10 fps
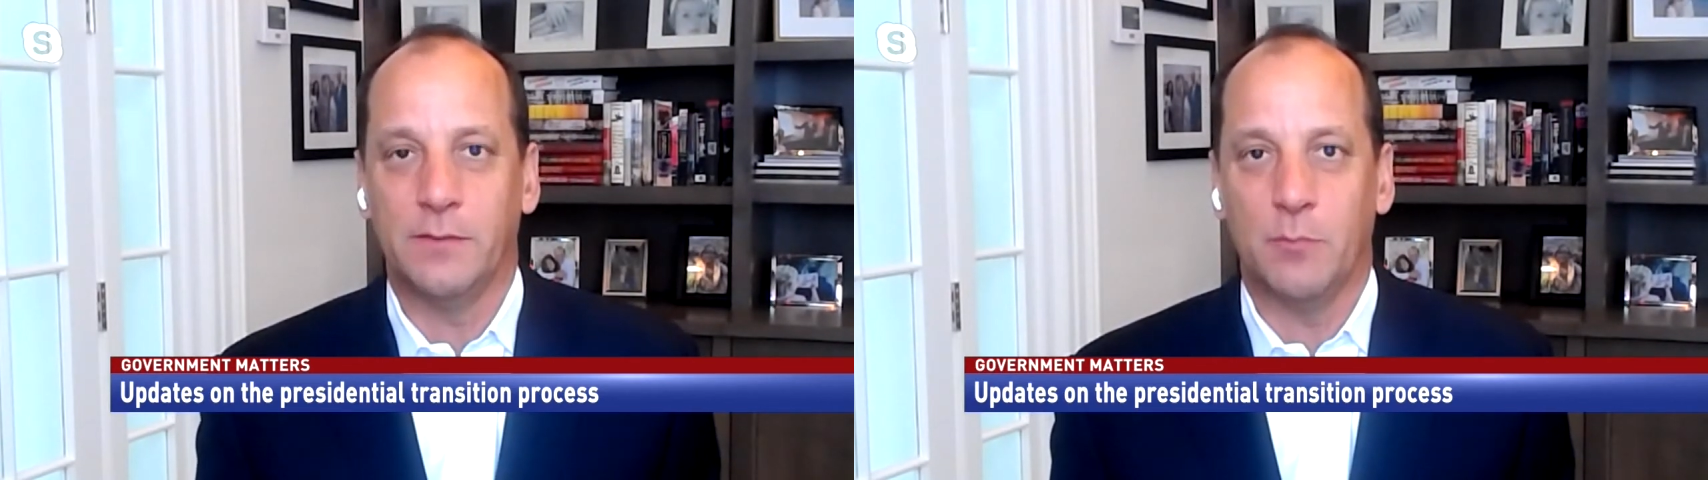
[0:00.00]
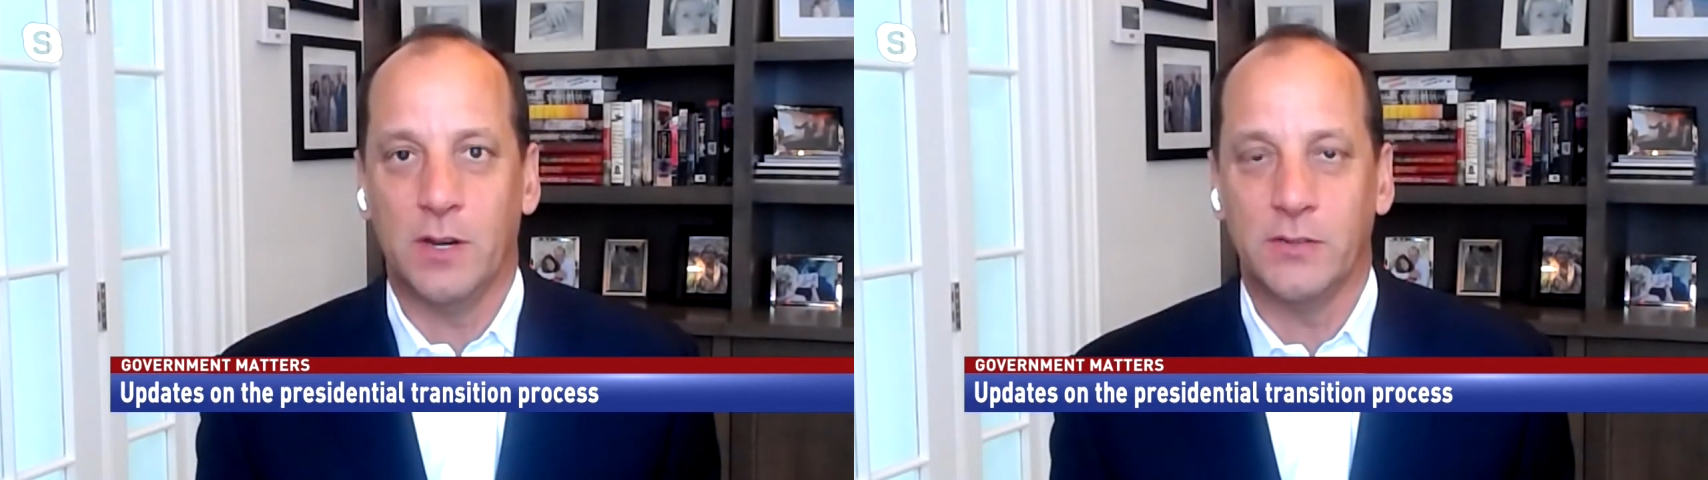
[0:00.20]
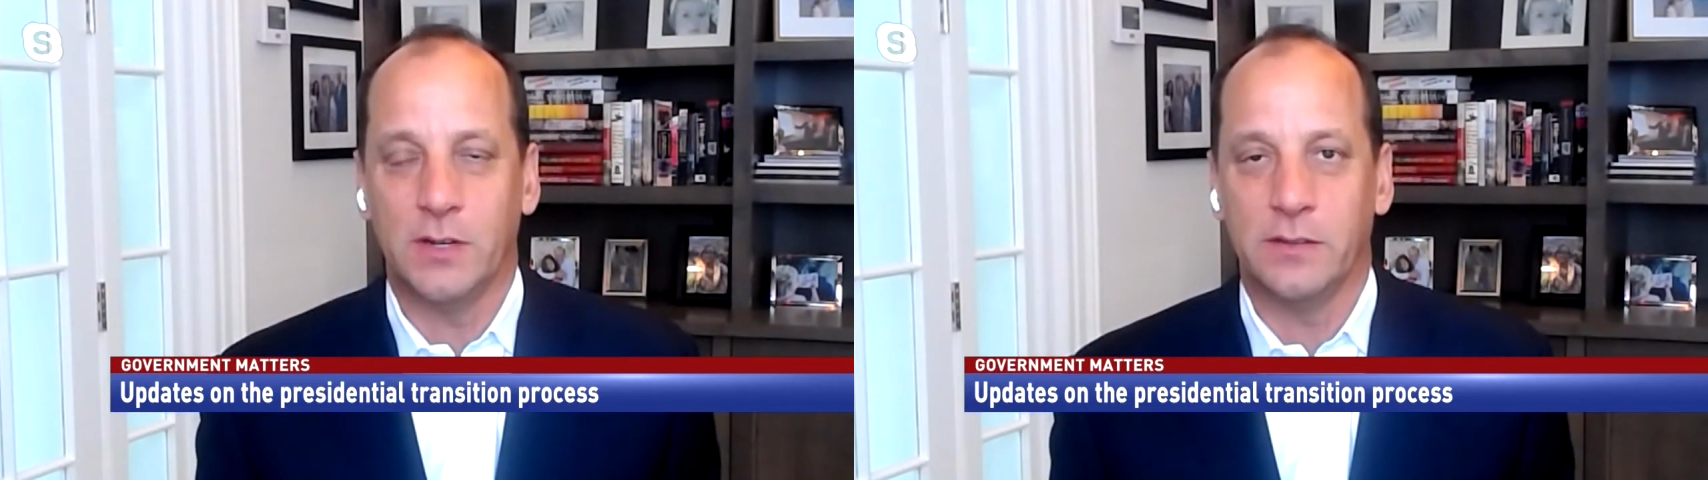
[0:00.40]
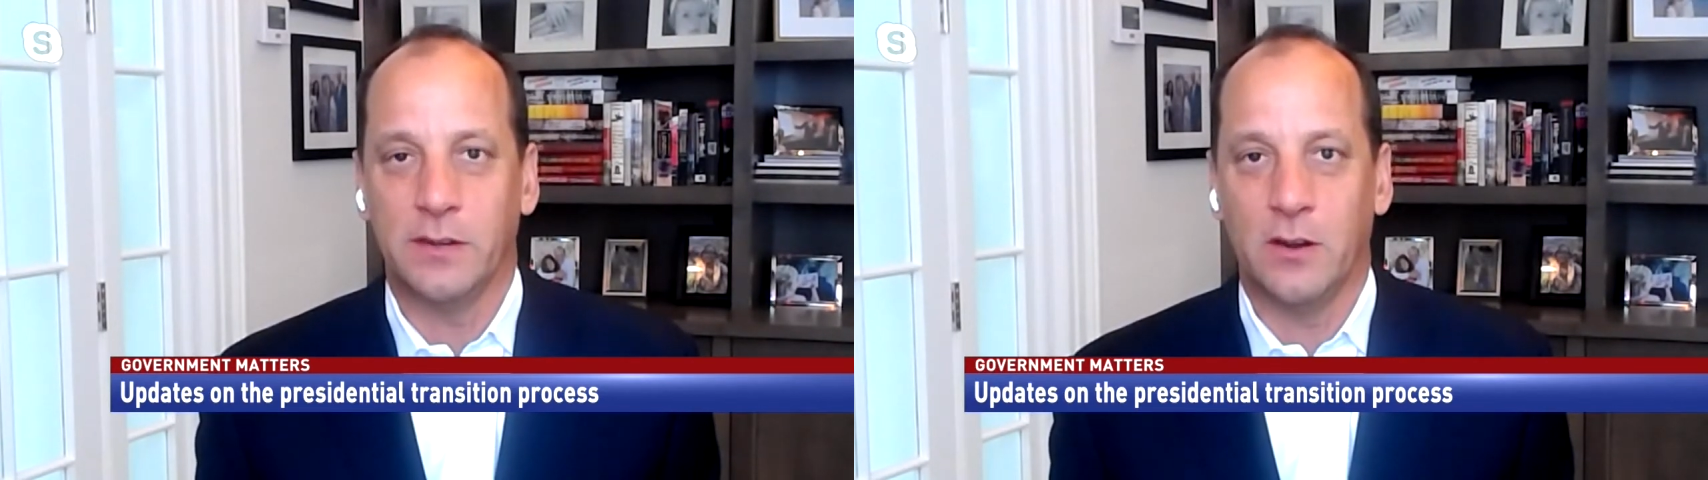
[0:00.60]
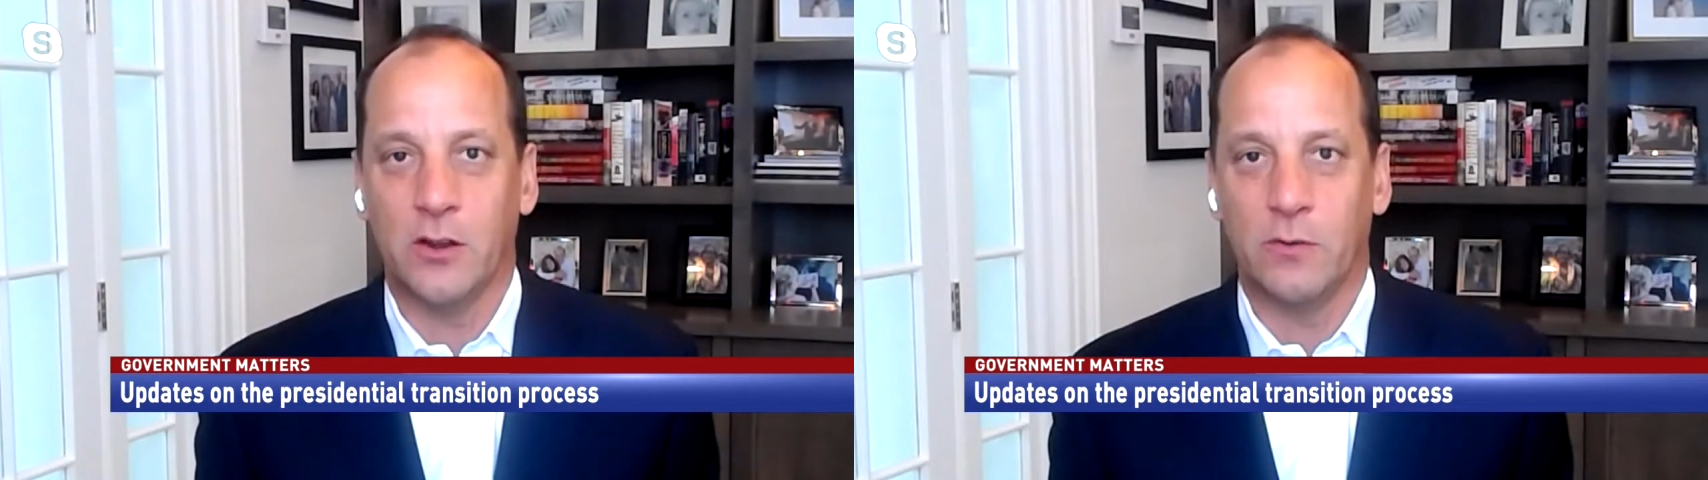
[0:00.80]
president's
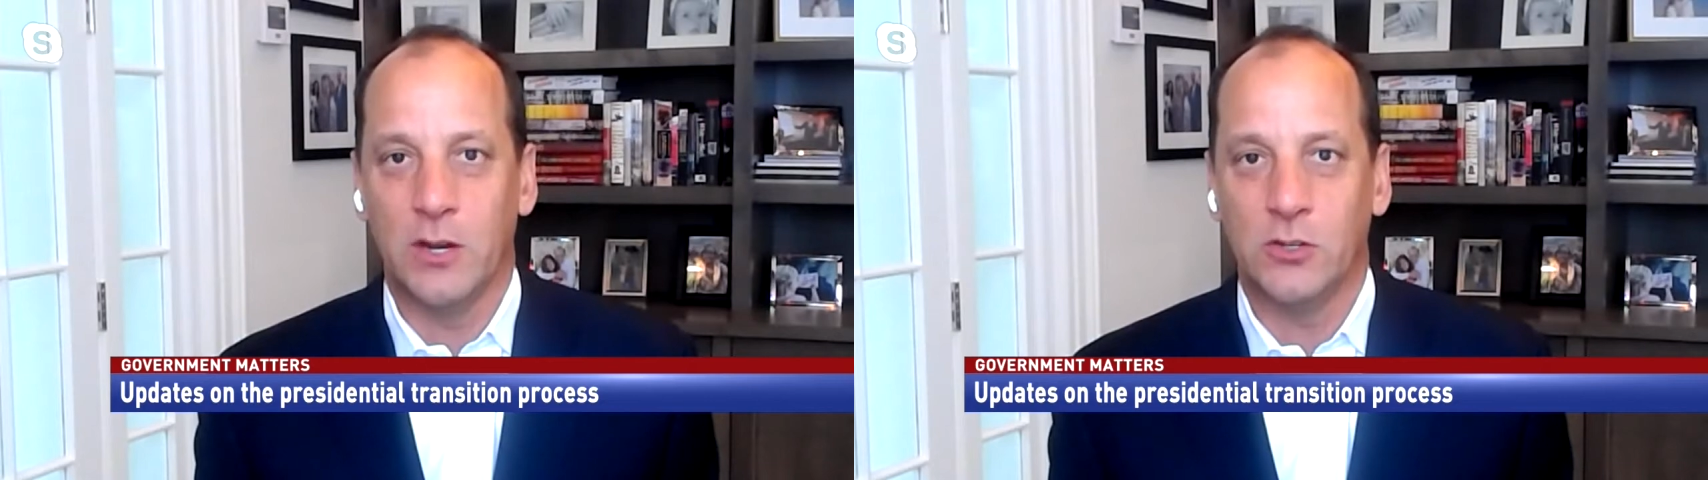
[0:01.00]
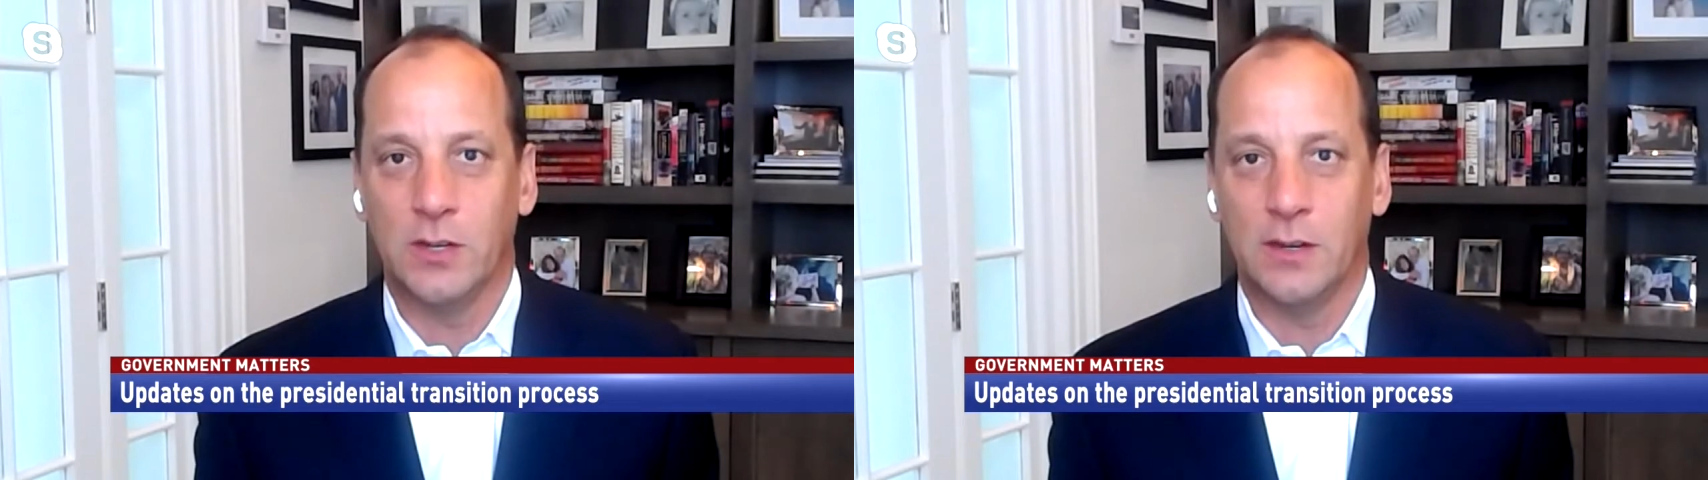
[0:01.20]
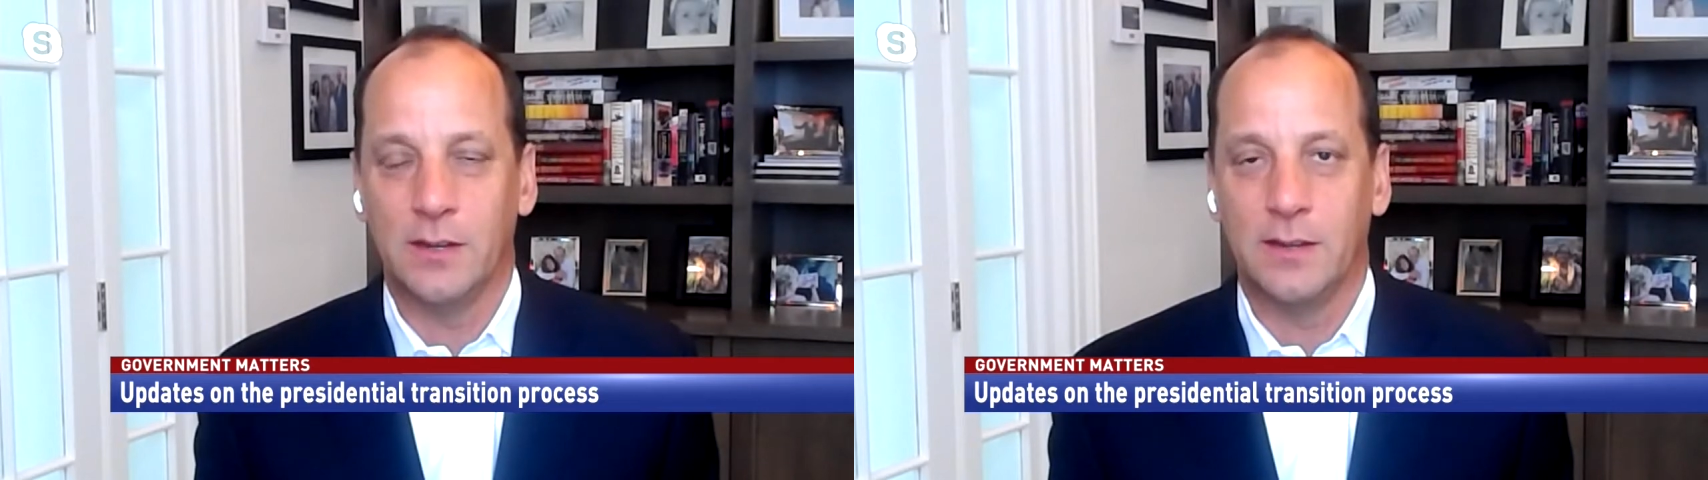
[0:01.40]
inauguration.